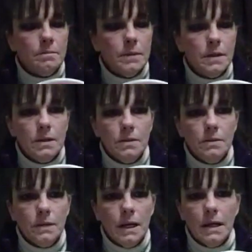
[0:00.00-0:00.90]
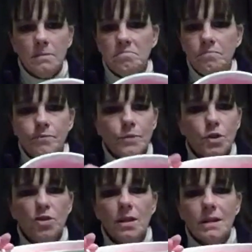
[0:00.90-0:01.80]
you can
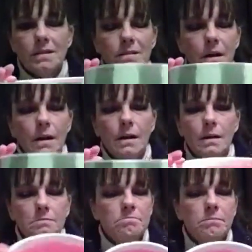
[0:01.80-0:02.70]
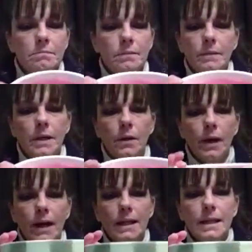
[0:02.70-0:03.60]
do this on, you know,
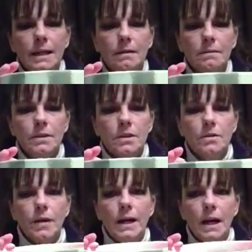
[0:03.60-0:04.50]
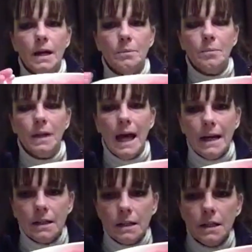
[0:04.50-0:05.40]
anything. Look great on a
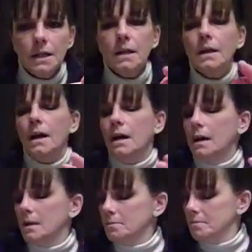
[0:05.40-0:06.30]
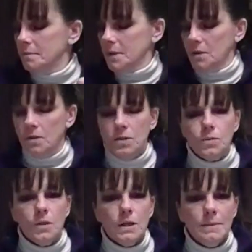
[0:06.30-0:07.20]
platter to hold your
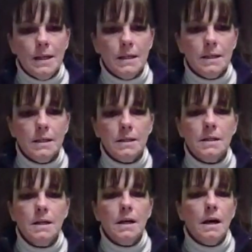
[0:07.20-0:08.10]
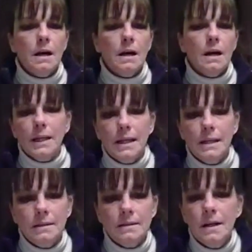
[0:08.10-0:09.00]
watermelon, on a
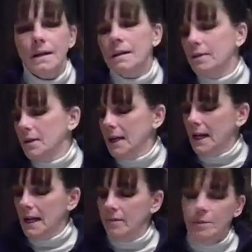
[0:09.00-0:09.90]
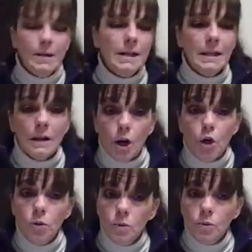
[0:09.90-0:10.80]
plate. You could get everybody their
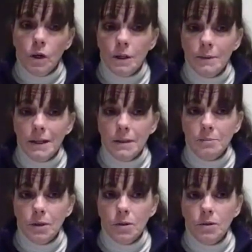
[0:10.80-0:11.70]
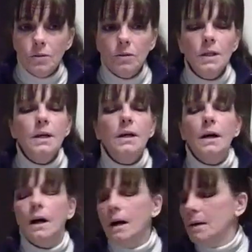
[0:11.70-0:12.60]
own watermelon bowl.
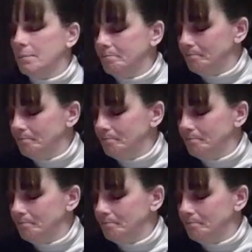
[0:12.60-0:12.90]
You